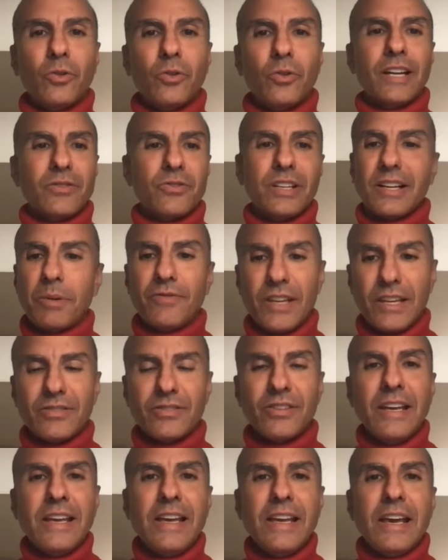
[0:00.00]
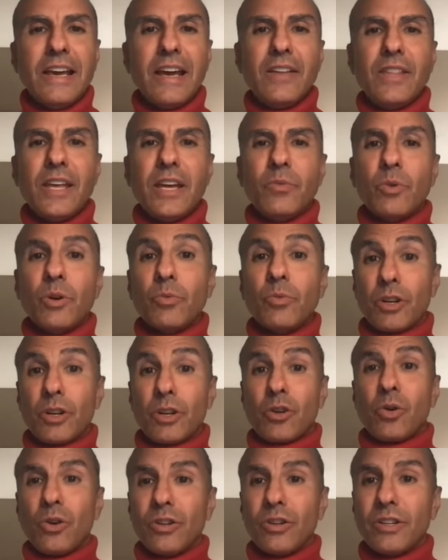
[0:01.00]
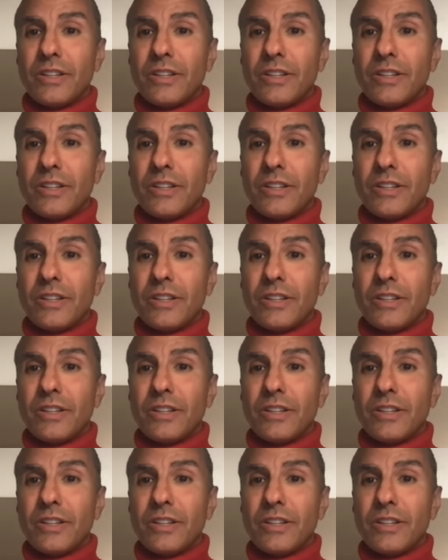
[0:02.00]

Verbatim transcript: organizers get a copy of this.